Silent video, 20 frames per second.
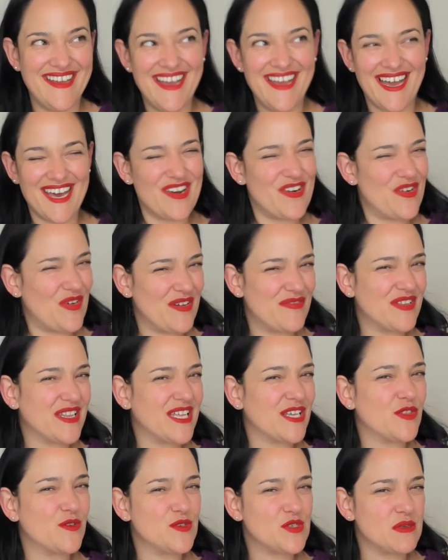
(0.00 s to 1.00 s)
I don't know, I feel like
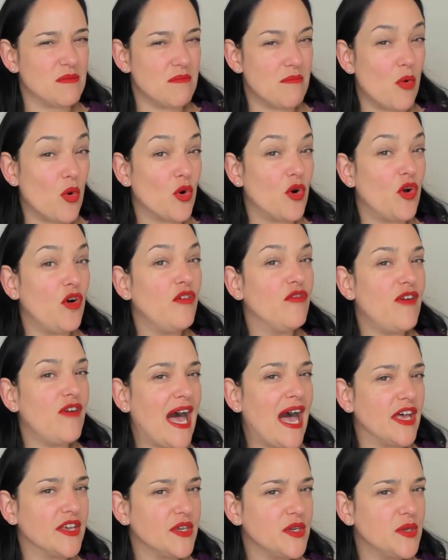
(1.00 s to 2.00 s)
there's some moral
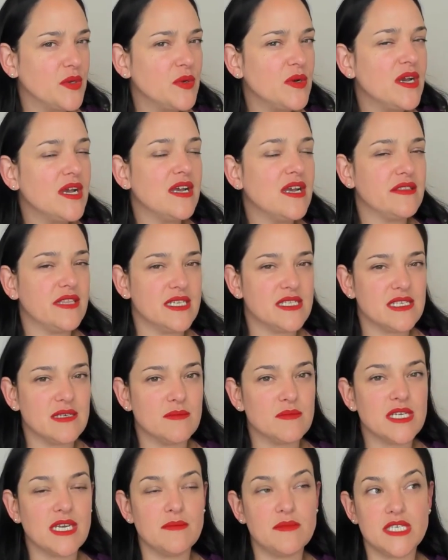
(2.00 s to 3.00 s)
value that's
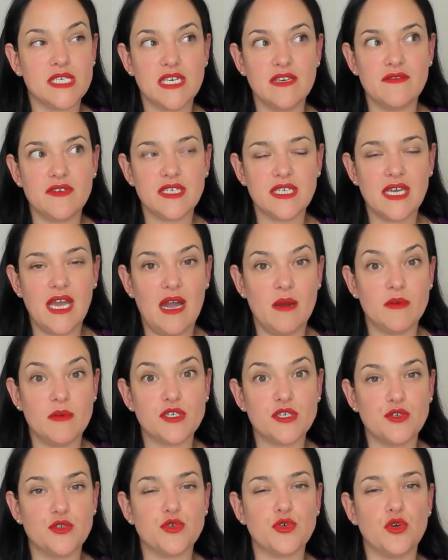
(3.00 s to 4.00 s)
sometimes given to how much
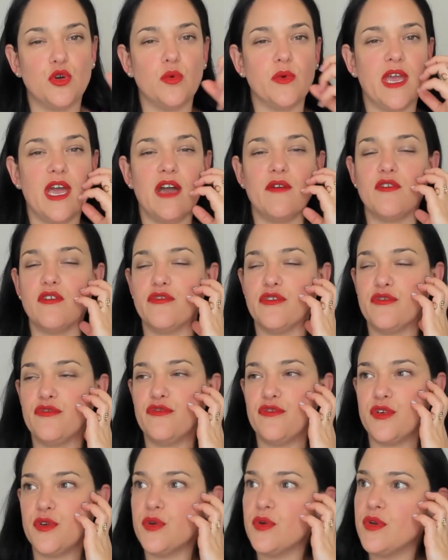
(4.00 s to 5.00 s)
control we have over
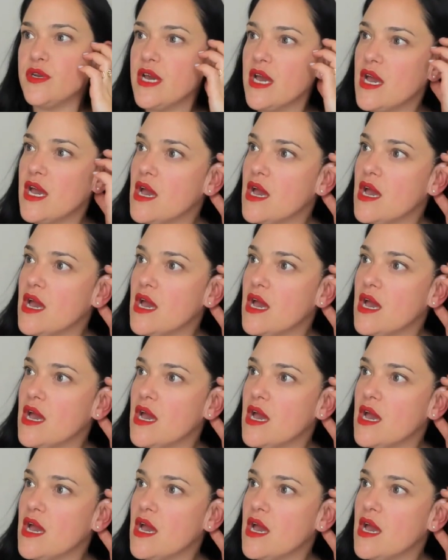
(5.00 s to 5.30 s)
food.